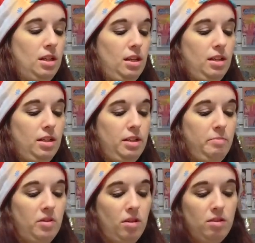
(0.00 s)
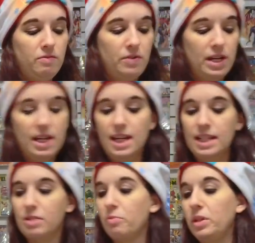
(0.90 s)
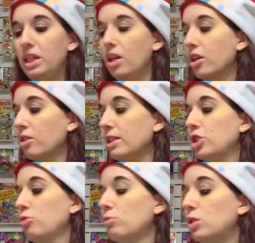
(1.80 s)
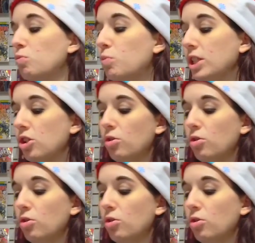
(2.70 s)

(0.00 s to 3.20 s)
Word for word: Um, all right, we are going to switch